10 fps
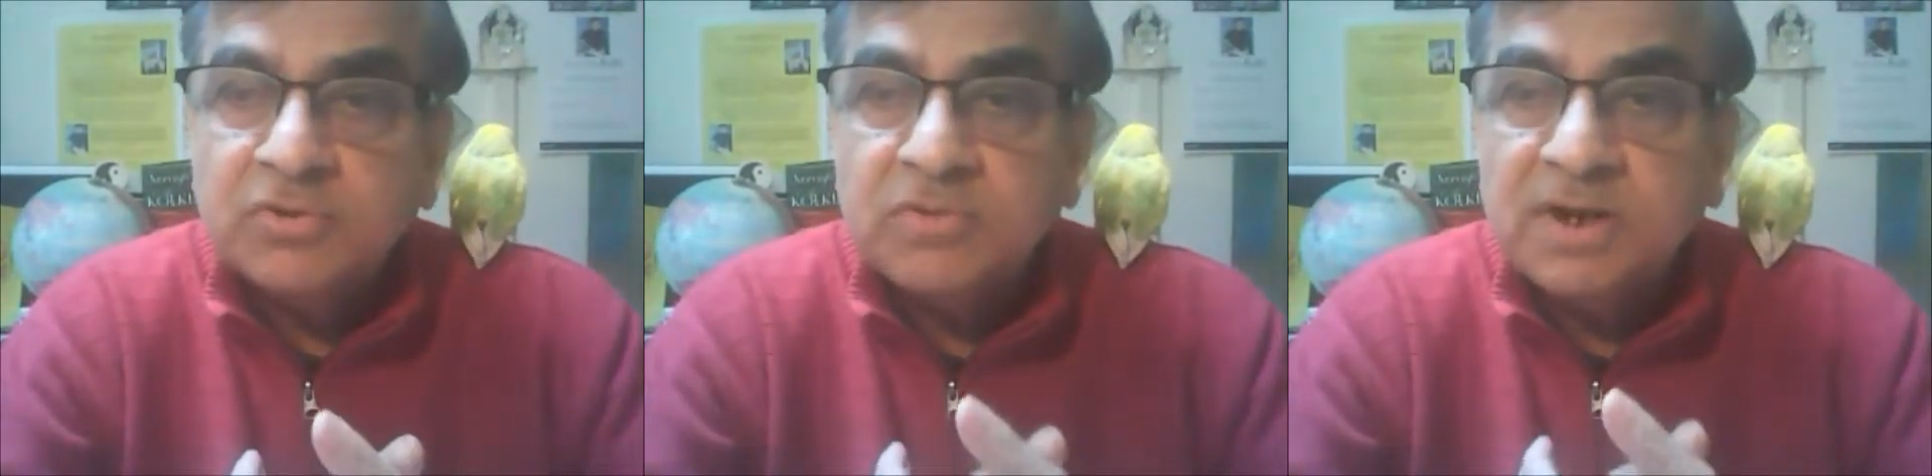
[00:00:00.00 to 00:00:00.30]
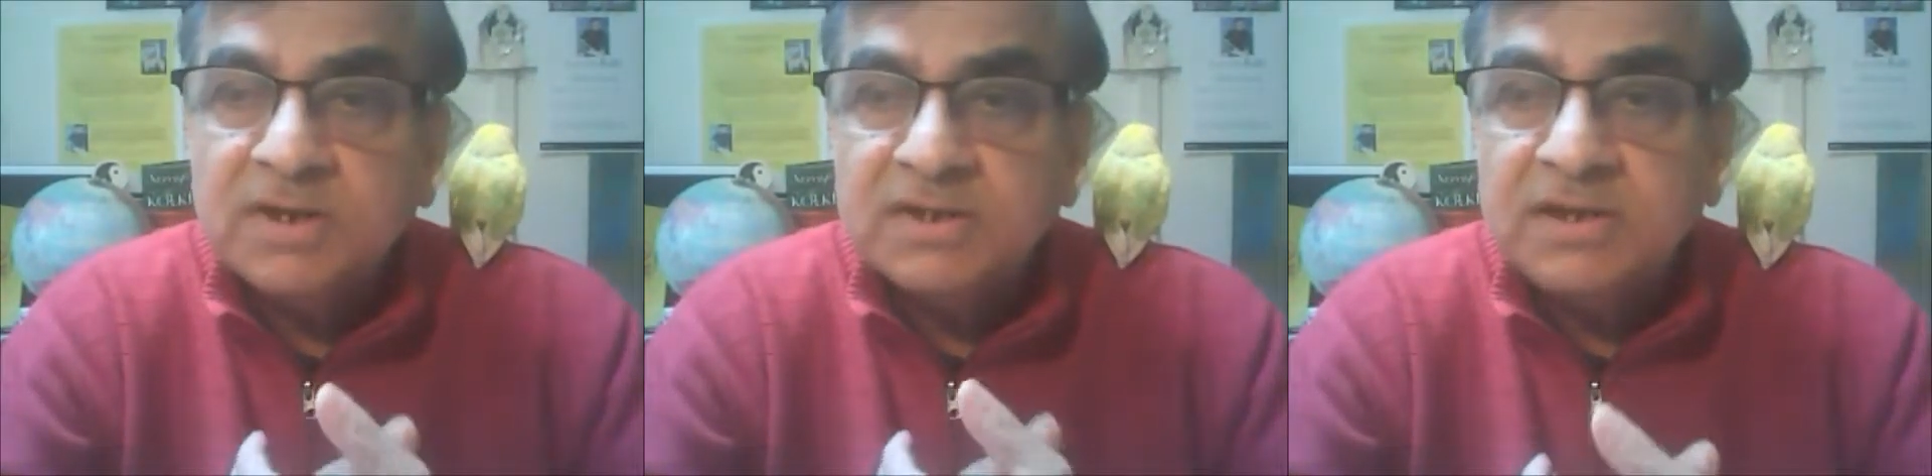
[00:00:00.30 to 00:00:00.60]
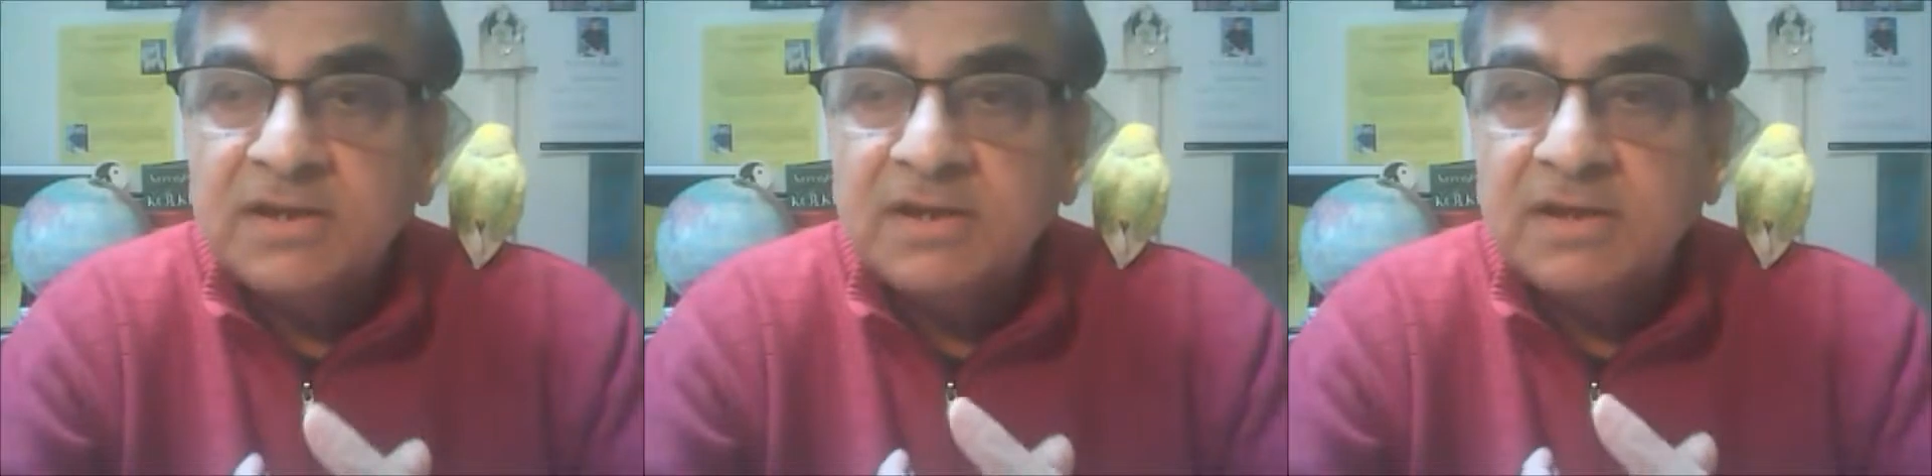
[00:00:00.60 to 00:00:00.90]
towards
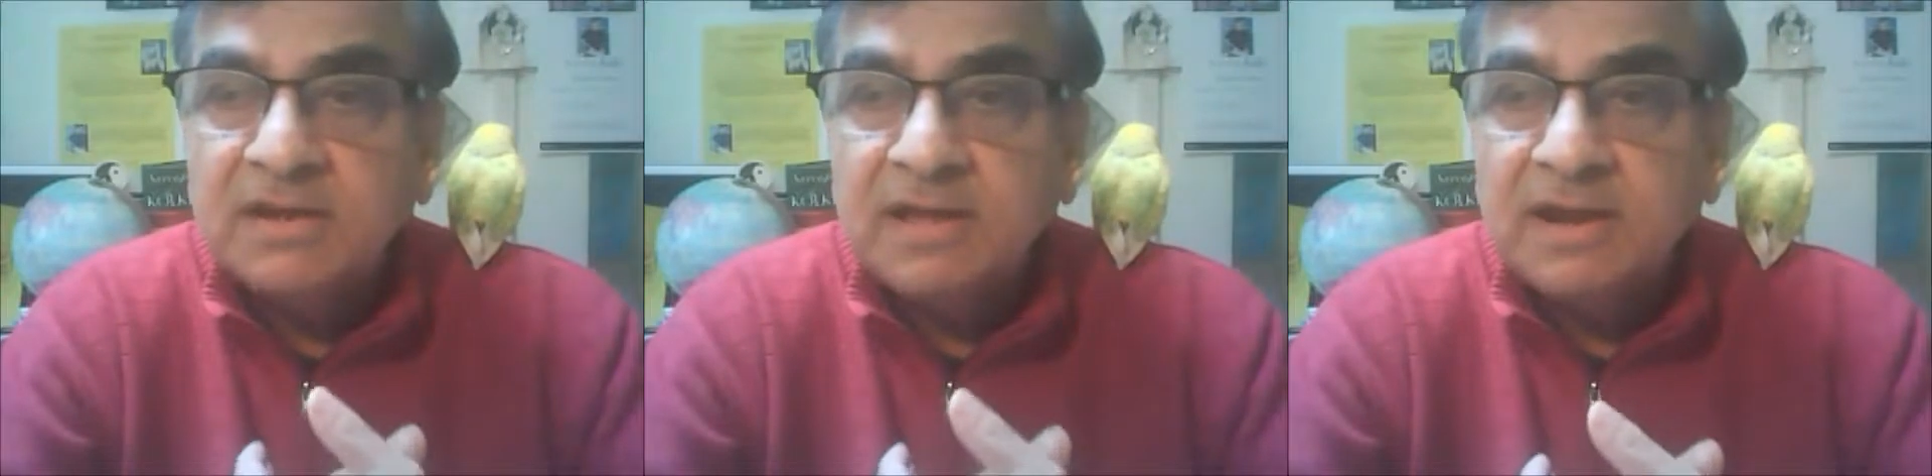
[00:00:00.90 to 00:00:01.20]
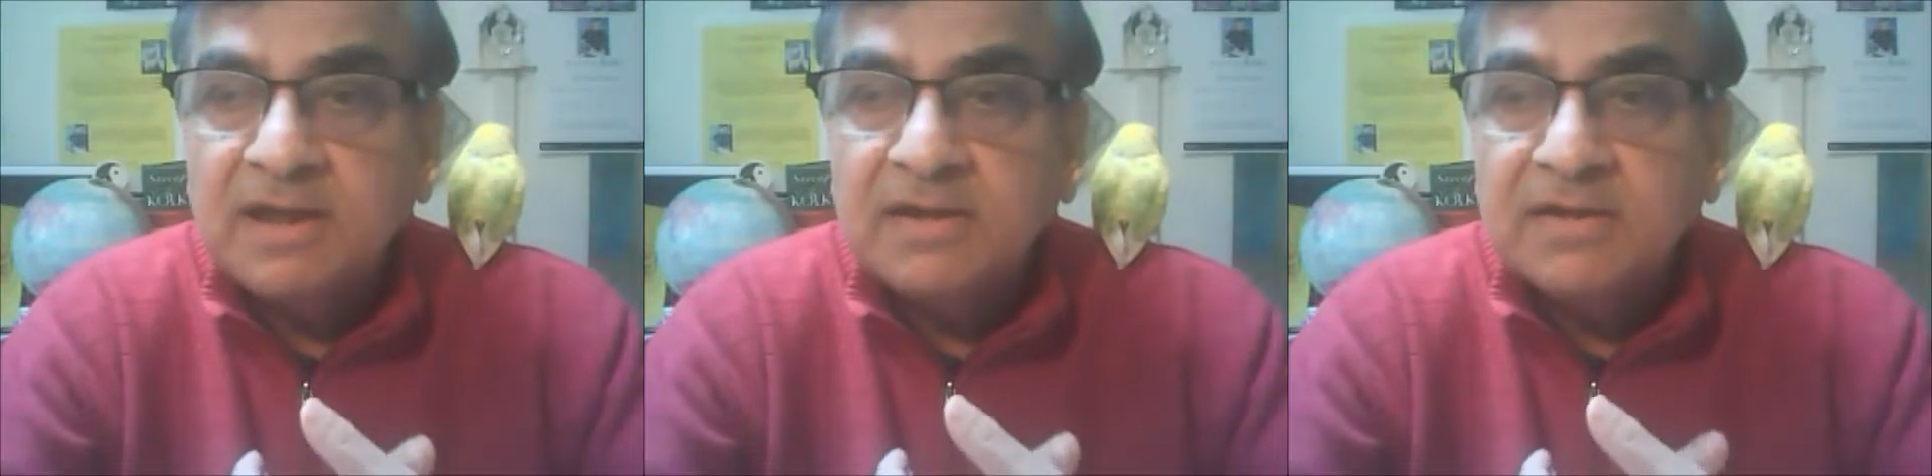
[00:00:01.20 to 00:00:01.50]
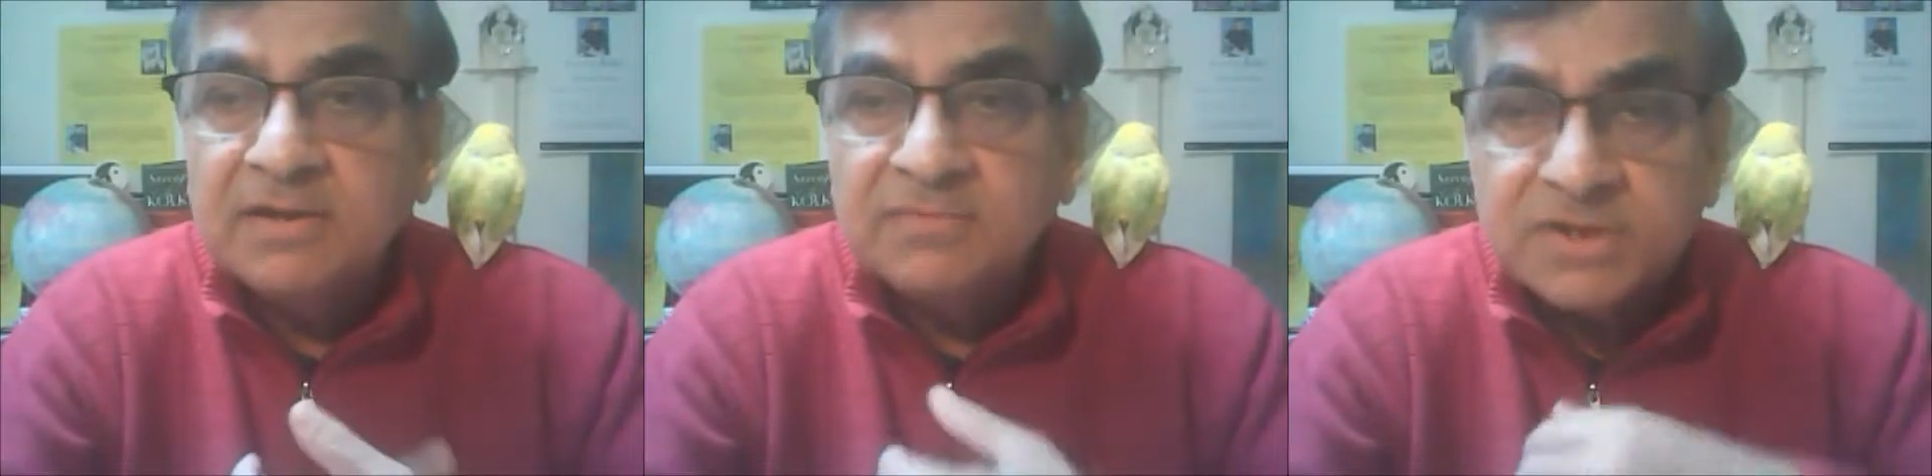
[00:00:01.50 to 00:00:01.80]
illegal Allied
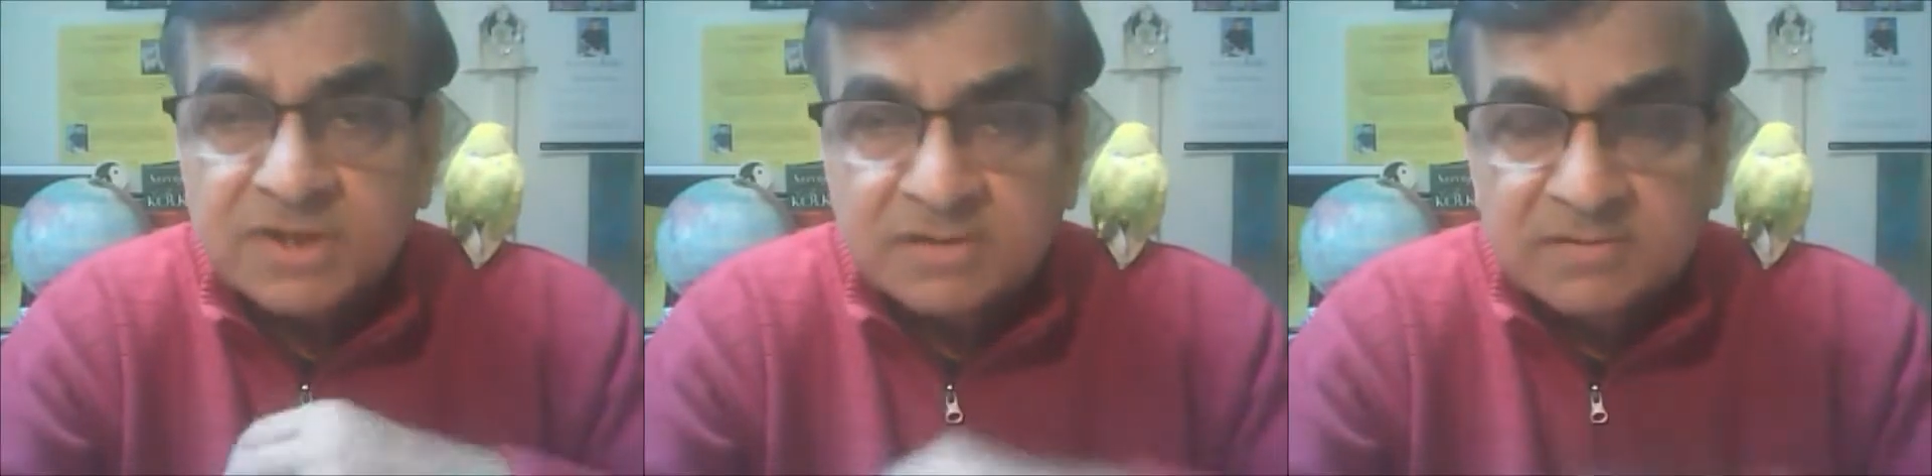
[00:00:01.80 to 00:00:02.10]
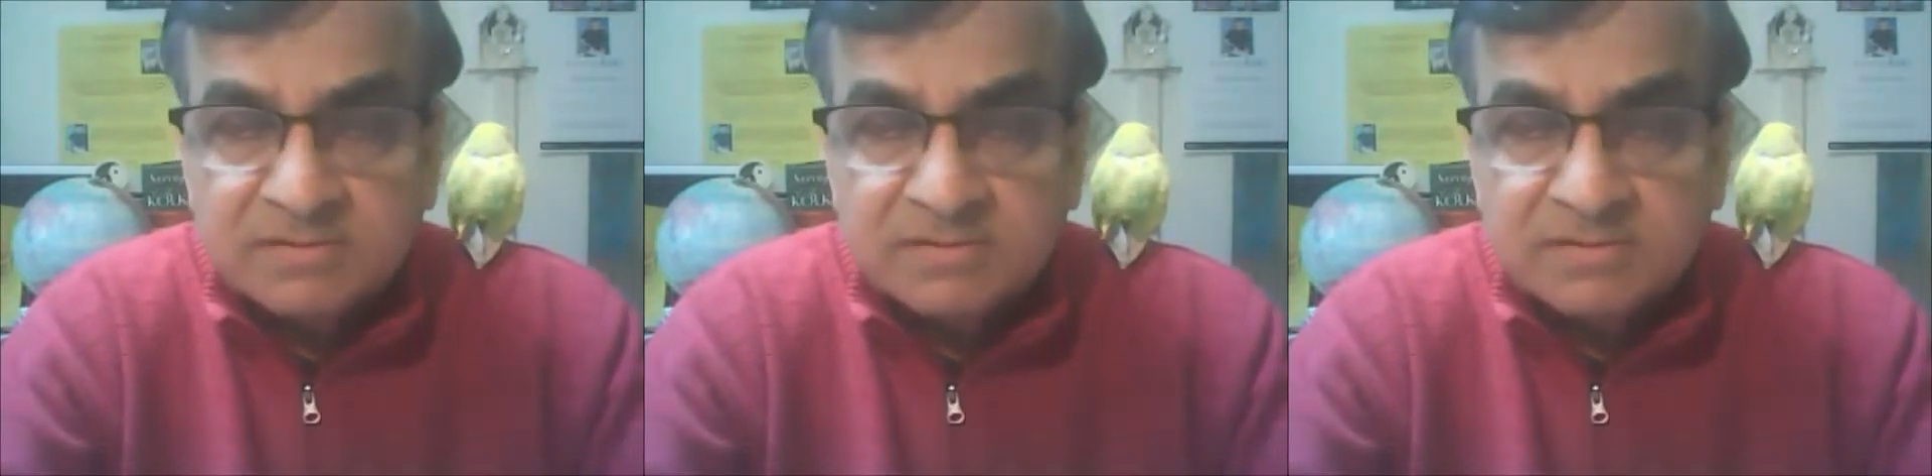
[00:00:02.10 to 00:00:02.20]
invasion.